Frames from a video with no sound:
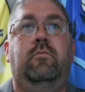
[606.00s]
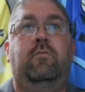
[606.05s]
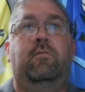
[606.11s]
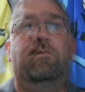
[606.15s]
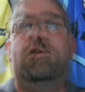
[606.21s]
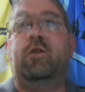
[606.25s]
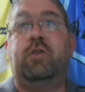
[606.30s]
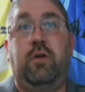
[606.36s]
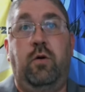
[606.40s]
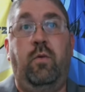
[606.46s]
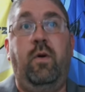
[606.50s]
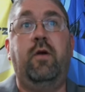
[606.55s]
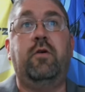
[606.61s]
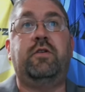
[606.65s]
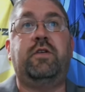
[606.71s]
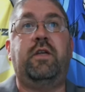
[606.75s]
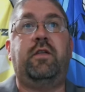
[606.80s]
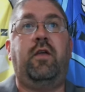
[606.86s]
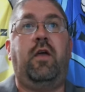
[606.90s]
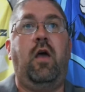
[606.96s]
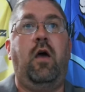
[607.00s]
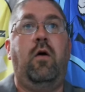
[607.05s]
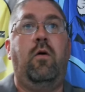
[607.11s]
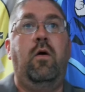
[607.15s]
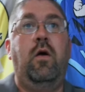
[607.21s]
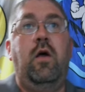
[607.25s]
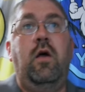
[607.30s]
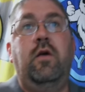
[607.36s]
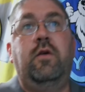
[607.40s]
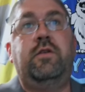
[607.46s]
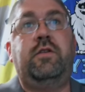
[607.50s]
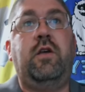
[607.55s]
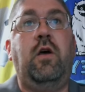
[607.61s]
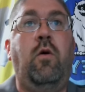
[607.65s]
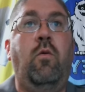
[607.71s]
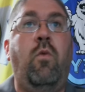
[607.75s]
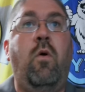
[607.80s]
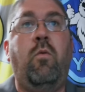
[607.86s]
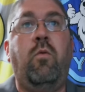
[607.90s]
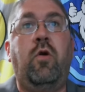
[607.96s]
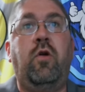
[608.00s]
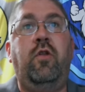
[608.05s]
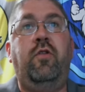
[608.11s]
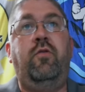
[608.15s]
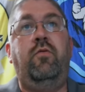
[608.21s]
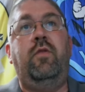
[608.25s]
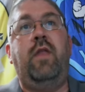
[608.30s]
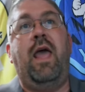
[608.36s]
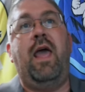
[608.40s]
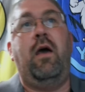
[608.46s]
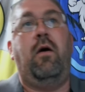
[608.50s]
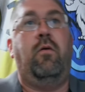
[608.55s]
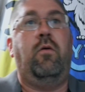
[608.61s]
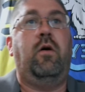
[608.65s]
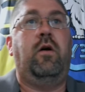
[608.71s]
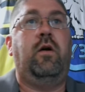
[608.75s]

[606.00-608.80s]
So we are set to go. So what we're going to do now